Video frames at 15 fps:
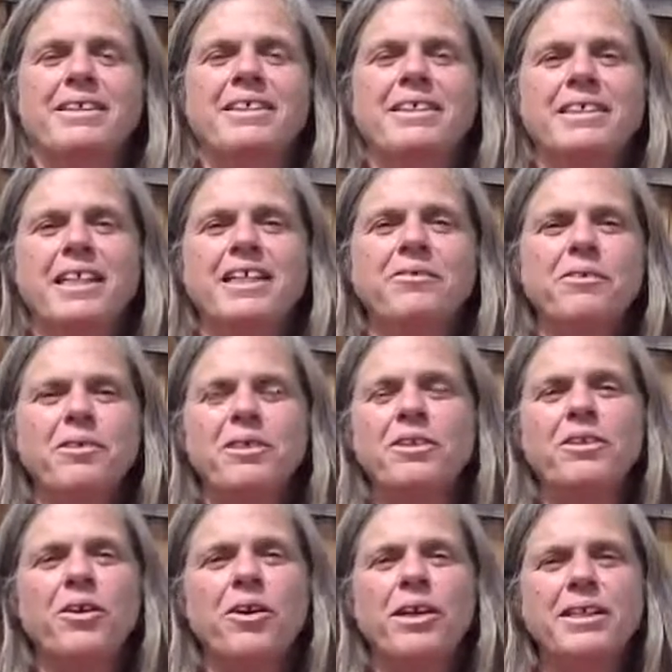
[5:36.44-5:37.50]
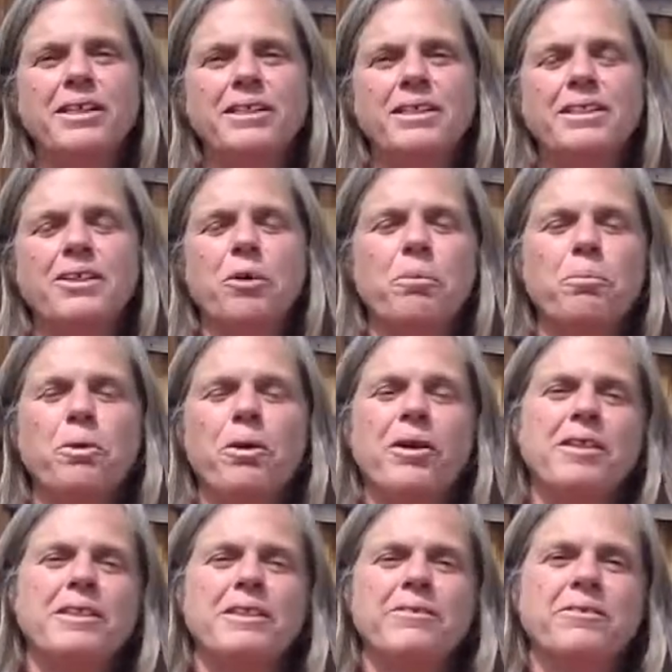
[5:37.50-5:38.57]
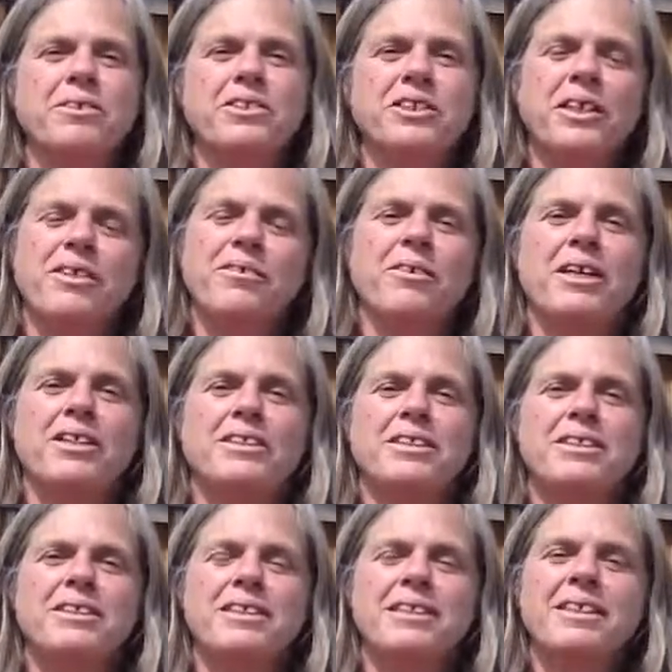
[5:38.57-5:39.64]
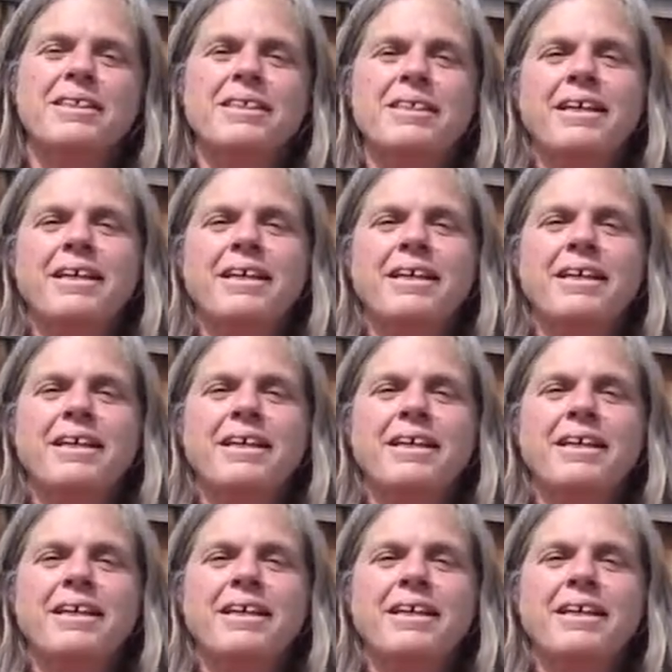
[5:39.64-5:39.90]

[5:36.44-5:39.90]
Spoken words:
successful in gardens, home gardens for generations.